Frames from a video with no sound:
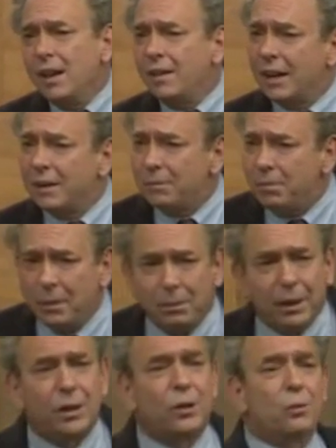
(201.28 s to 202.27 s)
that
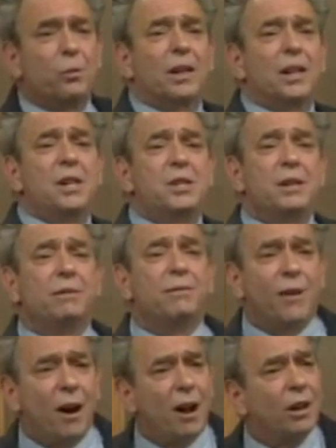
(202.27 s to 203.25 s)
biblical religion
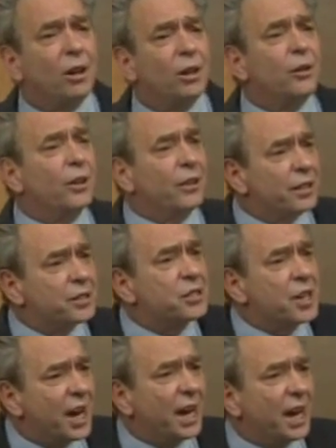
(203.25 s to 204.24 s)
followed the
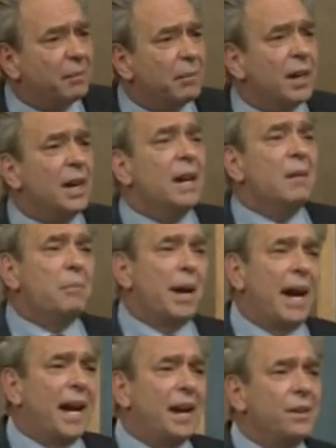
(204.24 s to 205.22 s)
same
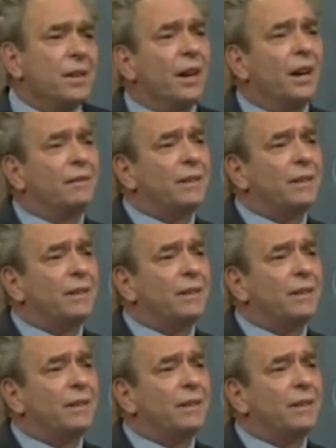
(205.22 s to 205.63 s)
pattern of